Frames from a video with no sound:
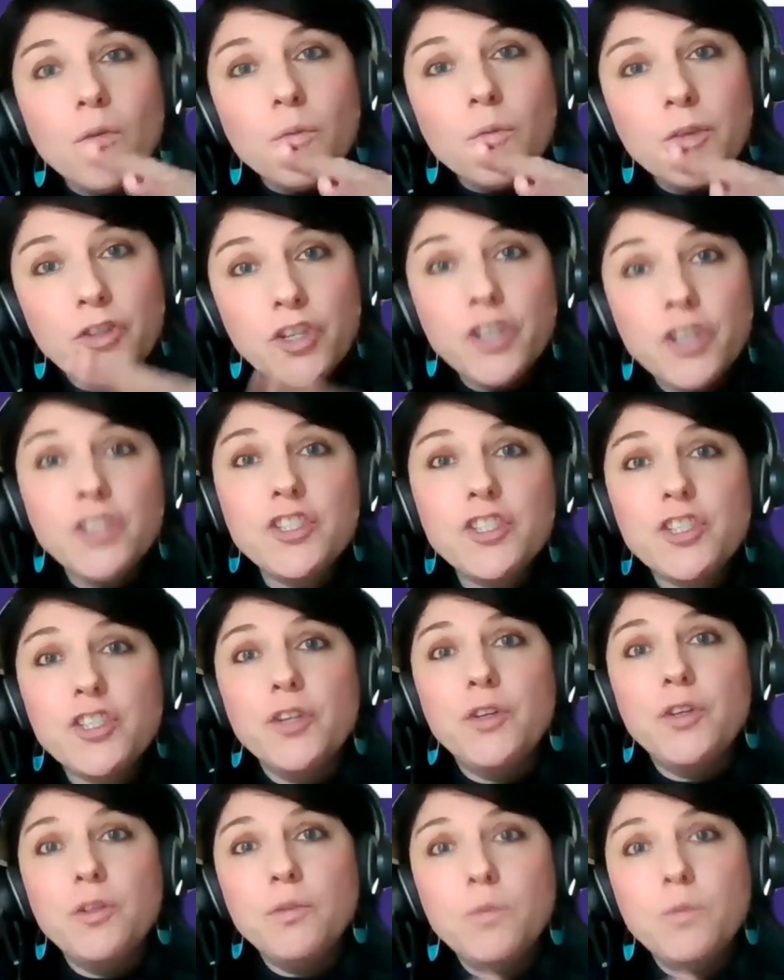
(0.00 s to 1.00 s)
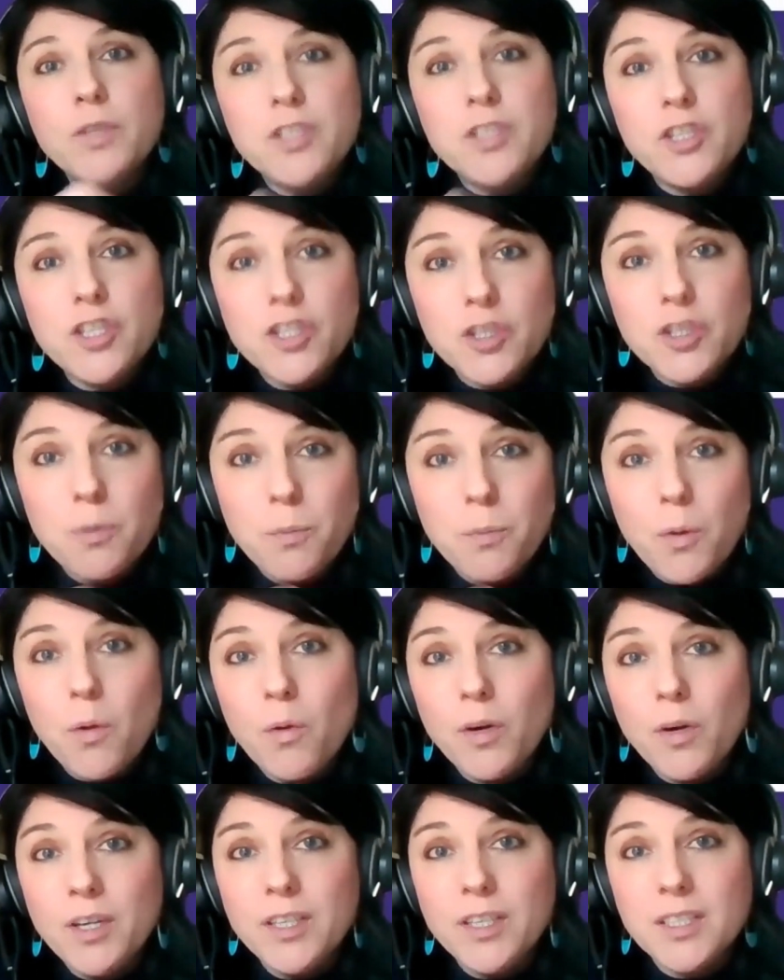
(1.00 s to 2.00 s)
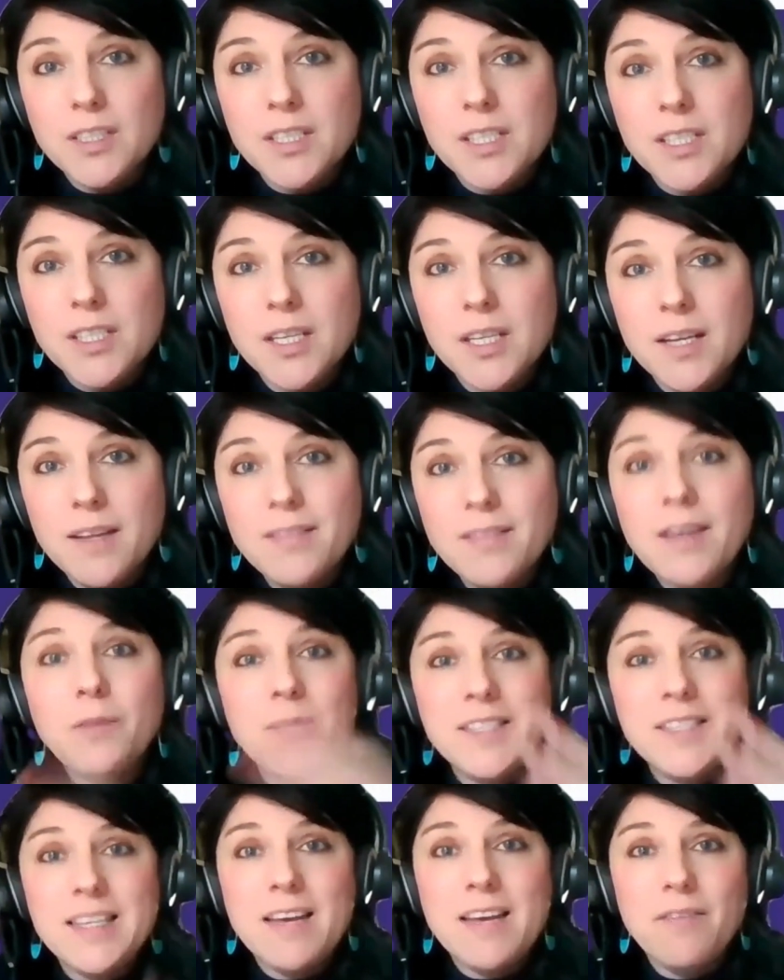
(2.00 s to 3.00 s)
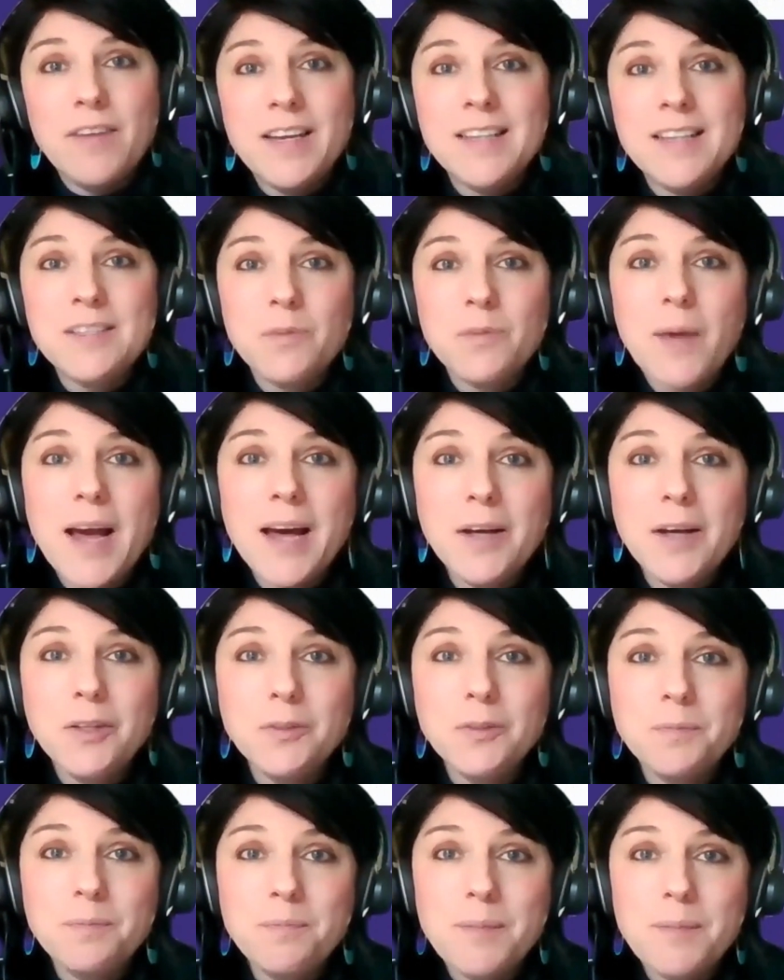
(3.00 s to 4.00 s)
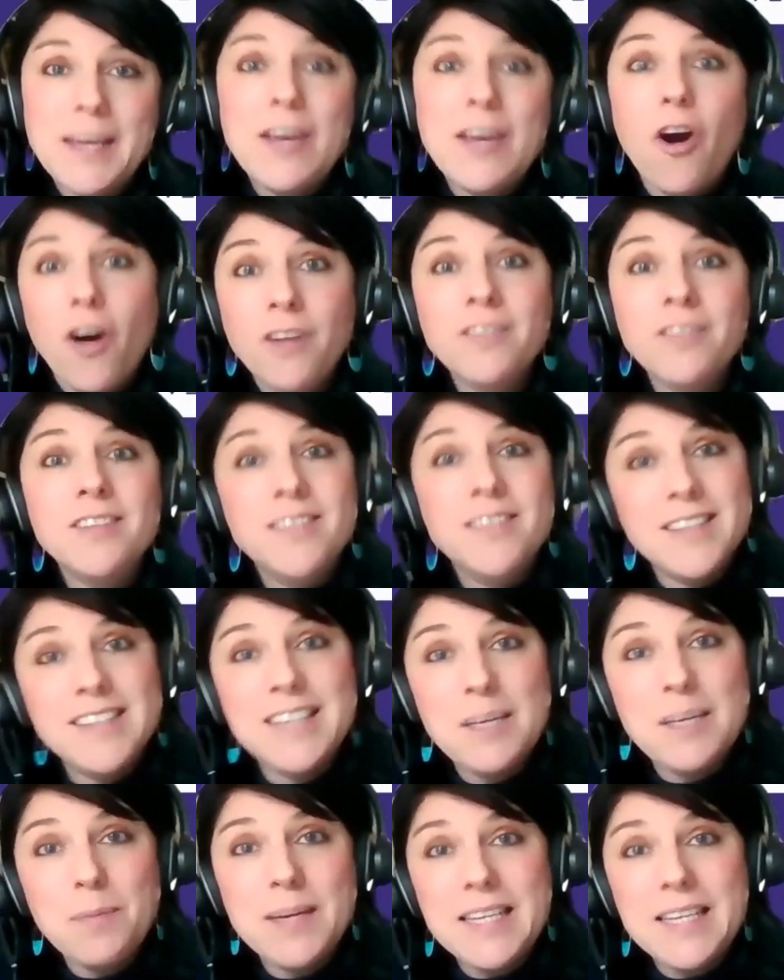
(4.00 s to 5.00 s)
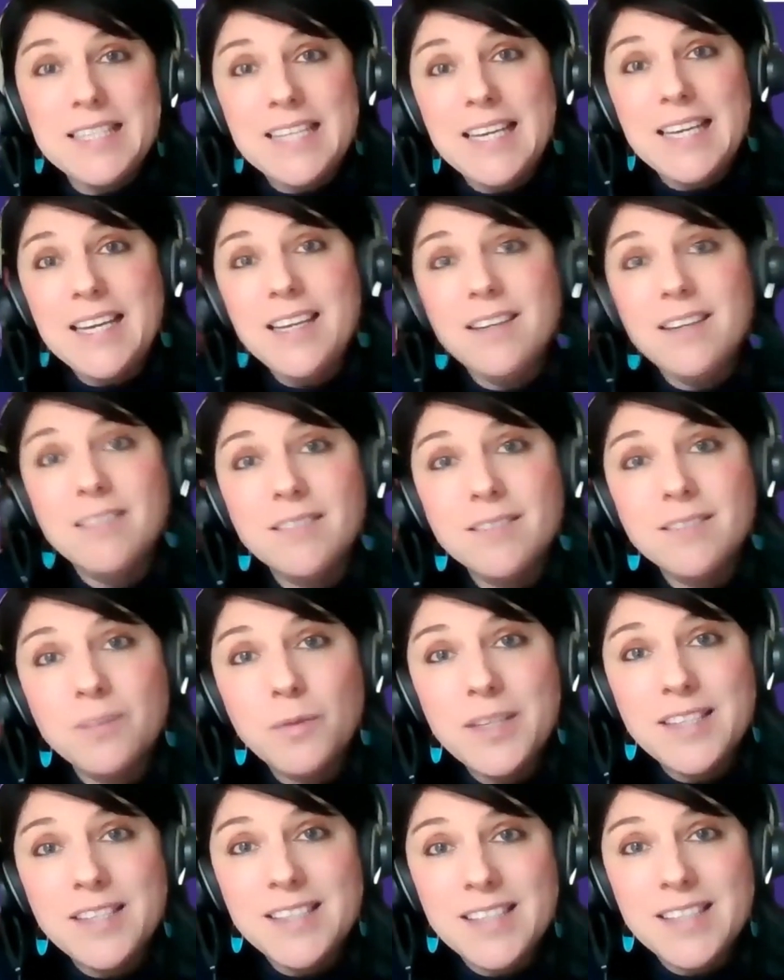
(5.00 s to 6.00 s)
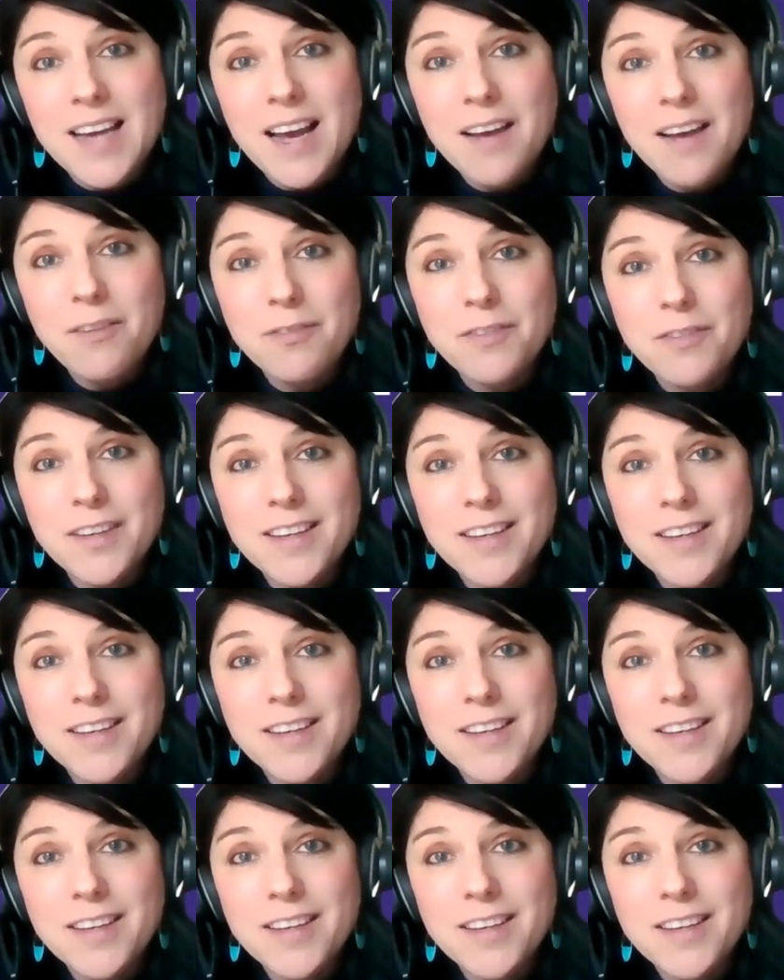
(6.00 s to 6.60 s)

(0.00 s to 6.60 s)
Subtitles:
with your school was the support that was given as well beyond the CPD with staff.